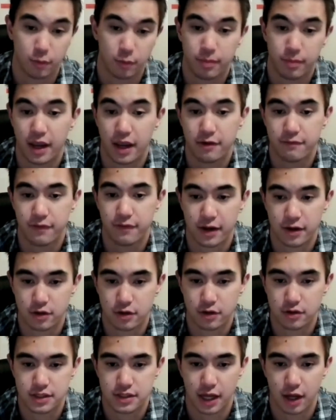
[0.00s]
paid
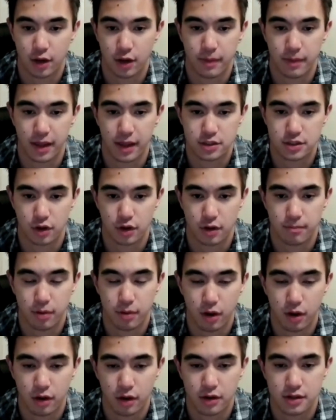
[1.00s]
vendors to help make certain
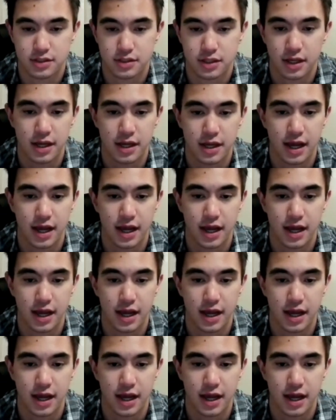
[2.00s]
parts.